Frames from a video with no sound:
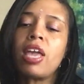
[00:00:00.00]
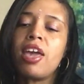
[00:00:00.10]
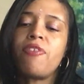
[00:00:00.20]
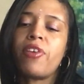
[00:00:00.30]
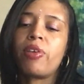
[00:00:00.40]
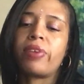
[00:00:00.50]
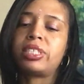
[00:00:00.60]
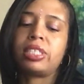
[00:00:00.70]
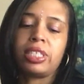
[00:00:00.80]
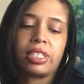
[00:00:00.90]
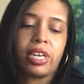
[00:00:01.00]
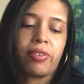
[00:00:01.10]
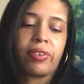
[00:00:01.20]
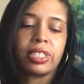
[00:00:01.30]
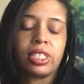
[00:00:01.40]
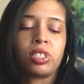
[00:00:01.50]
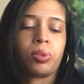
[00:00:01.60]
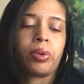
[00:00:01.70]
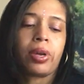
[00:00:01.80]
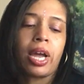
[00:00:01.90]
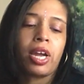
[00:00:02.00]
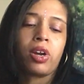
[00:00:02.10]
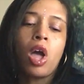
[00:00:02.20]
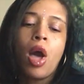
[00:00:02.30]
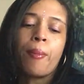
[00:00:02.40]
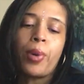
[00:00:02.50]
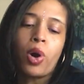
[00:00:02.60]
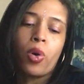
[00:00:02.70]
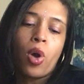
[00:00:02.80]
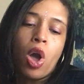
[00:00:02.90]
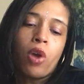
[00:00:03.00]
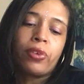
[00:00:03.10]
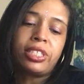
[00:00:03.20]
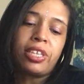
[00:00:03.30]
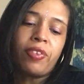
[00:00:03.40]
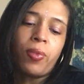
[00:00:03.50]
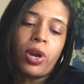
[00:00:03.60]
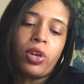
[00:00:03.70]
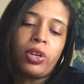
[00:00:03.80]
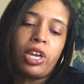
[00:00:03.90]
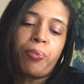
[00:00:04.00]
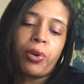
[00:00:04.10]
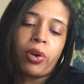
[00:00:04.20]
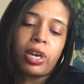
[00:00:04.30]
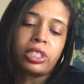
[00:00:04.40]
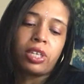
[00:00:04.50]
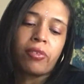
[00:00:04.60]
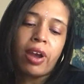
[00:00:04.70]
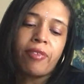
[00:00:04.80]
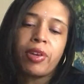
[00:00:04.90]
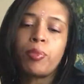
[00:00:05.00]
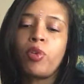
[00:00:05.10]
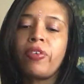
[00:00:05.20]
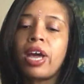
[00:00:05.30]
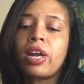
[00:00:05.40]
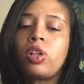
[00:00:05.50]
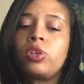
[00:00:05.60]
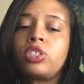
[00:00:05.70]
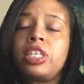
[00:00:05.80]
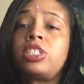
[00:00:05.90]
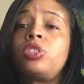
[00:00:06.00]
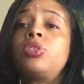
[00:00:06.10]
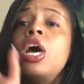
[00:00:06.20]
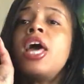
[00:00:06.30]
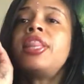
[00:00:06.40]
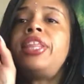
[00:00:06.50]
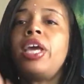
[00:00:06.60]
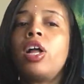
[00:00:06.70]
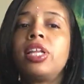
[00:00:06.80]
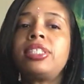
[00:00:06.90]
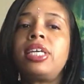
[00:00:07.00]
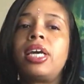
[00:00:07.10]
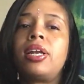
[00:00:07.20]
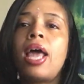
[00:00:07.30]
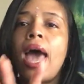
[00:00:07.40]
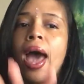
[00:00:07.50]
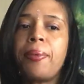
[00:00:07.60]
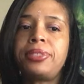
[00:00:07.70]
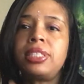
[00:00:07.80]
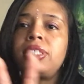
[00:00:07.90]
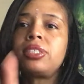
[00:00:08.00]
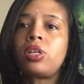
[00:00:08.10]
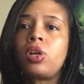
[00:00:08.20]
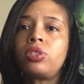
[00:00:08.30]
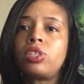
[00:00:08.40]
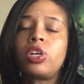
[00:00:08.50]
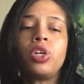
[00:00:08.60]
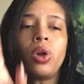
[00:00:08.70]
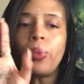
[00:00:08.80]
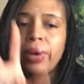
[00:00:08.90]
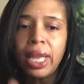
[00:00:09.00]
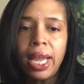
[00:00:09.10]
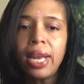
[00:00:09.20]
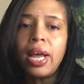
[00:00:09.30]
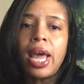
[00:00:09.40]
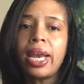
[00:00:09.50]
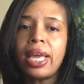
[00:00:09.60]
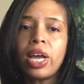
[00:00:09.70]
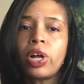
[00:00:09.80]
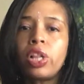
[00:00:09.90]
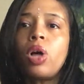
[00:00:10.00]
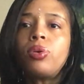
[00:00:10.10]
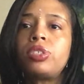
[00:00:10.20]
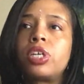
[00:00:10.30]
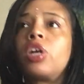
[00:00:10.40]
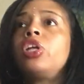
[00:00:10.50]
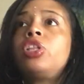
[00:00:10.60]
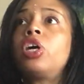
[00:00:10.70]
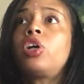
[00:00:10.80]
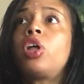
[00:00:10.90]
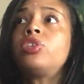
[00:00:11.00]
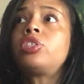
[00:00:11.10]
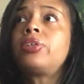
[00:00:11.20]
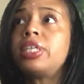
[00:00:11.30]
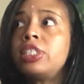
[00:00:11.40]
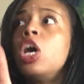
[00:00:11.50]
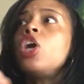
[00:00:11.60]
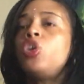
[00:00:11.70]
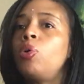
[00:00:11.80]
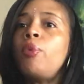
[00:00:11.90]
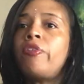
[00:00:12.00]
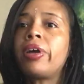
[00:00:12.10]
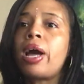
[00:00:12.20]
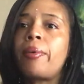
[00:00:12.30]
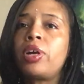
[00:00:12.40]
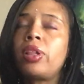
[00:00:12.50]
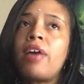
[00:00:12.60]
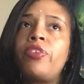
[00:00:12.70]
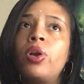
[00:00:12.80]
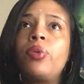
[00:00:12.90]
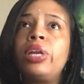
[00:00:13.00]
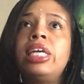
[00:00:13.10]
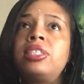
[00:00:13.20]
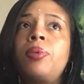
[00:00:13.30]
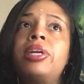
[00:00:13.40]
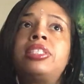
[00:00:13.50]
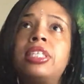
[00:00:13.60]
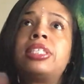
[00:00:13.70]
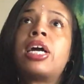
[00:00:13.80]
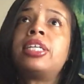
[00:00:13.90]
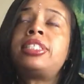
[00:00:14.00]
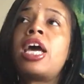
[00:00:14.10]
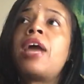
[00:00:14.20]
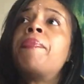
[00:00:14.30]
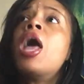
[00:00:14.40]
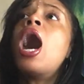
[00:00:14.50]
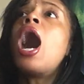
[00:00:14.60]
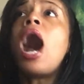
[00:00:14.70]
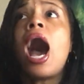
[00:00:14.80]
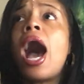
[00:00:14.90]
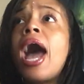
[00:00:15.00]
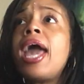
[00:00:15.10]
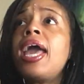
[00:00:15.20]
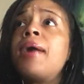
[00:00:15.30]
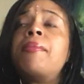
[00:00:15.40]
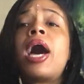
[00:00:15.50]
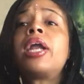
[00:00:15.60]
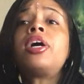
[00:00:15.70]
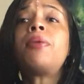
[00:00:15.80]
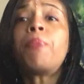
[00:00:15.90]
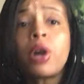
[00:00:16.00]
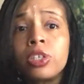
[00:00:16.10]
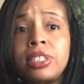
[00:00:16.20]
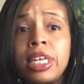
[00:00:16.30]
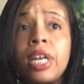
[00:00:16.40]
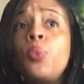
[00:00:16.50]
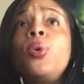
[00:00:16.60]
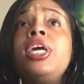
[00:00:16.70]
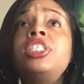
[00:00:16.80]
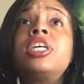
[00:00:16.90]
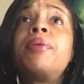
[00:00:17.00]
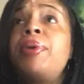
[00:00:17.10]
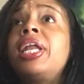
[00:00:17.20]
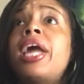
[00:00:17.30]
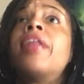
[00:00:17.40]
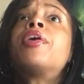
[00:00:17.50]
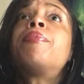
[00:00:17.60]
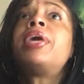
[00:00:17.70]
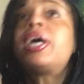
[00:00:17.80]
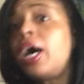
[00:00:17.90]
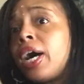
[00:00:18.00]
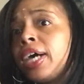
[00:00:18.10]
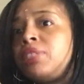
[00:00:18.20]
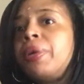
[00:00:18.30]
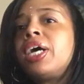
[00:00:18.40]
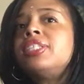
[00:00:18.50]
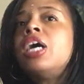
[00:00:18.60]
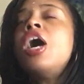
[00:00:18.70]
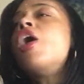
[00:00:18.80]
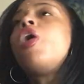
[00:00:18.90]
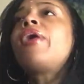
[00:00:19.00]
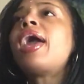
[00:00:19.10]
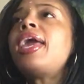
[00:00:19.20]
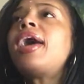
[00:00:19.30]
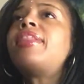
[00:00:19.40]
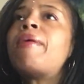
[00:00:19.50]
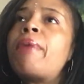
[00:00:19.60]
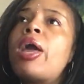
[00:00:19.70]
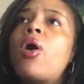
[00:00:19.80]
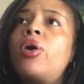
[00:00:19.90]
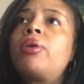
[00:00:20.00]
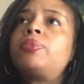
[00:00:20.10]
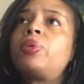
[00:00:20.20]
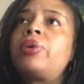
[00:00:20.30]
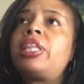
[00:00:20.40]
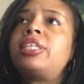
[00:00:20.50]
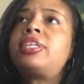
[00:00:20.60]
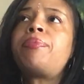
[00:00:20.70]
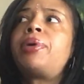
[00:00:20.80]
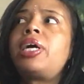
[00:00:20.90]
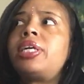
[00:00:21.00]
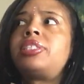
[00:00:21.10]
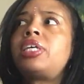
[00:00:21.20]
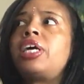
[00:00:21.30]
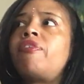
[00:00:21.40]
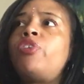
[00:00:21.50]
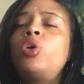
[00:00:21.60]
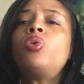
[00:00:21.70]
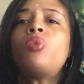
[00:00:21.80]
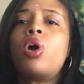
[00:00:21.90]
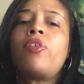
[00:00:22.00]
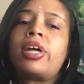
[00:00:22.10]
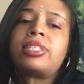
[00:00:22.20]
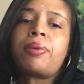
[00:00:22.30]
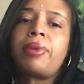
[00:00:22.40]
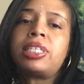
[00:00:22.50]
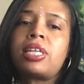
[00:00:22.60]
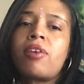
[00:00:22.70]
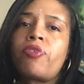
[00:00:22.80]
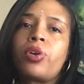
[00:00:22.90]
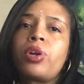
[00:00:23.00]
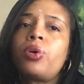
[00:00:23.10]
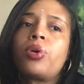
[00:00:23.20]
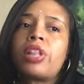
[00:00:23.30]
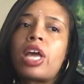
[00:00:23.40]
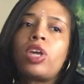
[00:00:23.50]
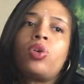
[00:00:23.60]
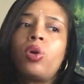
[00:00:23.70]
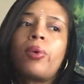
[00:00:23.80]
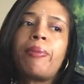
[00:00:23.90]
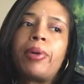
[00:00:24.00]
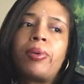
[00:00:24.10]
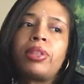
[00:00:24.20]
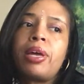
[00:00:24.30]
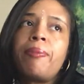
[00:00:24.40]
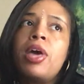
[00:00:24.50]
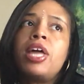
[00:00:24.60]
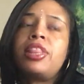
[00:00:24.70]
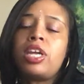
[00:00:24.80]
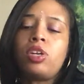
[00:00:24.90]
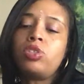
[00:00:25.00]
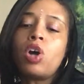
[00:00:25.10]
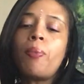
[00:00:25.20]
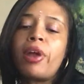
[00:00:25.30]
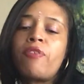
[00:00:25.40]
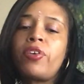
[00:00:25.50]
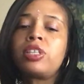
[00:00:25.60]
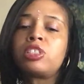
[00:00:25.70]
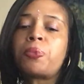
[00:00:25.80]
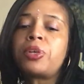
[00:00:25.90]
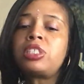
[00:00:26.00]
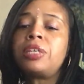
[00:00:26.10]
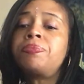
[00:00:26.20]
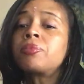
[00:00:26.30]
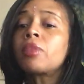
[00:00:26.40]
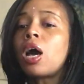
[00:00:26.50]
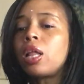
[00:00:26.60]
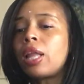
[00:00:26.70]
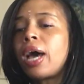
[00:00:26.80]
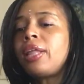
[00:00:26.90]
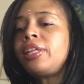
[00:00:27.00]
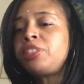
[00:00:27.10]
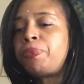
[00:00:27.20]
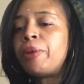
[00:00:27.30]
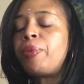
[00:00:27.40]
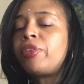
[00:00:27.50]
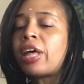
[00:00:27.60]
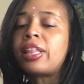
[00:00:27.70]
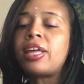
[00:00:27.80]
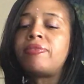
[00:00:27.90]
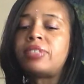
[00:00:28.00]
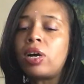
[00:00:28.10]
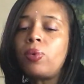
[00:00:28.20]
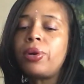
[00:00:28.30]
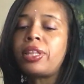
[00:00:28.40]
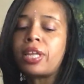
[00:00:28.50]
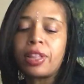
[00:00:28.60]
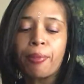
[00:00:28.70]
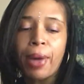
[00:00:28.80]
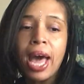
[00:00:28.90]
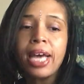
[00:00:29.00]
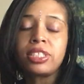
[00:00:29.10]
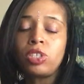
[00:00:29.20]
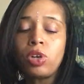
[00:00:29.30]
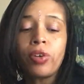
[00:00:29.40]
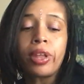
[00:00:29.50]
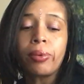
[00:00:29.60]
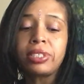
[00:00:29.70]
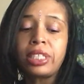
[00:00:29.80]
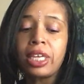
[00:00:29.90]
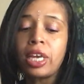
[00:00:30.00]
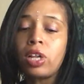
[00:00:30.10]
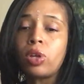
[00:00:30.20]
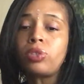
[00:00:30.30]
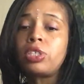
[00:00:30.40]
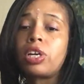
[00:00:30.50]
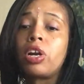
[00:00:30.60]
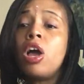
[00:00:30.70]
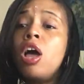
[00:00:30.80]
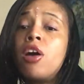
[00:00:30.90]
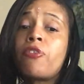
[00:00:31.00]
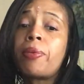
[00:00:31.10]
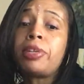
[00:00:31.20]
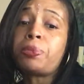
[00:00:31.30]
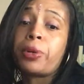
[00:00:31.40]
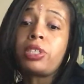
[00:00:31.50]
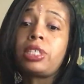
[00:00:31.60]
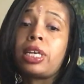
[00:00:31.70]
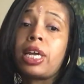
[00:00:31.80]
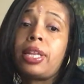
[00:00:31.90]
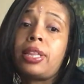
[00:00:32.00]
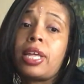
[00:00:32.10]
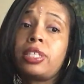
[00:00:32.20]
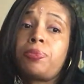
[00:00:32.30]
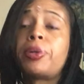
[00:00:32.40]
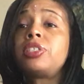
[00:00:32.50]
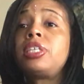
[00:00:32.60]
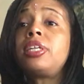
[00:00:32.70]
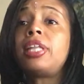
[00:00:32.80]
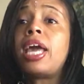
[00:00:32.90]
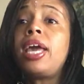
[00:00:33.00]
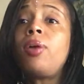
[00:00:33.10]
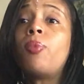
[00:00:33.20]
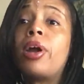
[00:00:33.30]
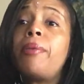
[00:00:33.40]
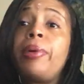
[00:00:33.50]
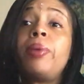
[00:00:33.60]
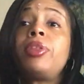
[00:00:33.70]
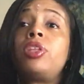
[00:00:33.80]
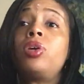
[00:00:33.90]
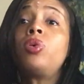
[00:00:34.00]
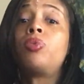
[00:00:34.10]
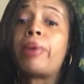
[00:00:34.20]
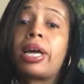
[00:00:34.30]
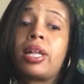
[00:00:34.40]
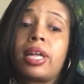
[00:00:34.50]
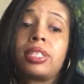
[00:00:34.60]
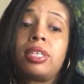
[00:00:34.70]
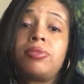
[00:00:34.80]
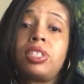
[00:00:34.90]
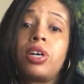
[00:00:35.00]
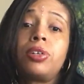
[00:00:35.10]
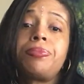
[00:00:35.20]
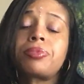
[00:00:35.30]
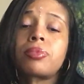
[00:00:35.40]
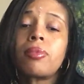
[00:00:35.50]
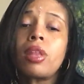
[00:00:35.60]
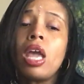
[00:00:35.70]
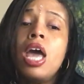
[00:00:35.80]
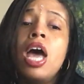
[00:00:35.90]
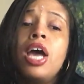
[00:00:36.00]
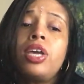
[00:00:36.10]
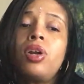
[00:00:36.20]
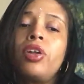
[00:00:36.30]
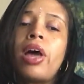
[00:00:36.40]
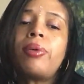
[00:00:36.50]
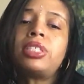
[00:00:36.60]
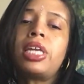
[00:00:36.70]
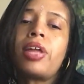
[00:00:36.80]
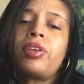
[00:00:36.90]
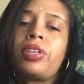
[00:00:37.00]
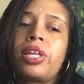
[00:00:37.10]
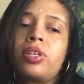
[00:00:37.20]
If it resonates, it resonates. What do we got here? Boat. Receiving what you need, progression, arriving, moving on, closure issues. Listen, absence is closure. You don't need any closure. The closure is you moving on with your life. You don't need someone to sit down and say, I am not a good person and we shouldn't be together because okay, yeah, they may own up to what they did, but it's, if you know that somebody's not for you or that you don't want to be with them, then you don't. But I feel like this person, a lot of these people that they've dealt with in the past, you know, they were seeking closure from this person, and this person, they want to be with you, my collective. So, you know, that was another thing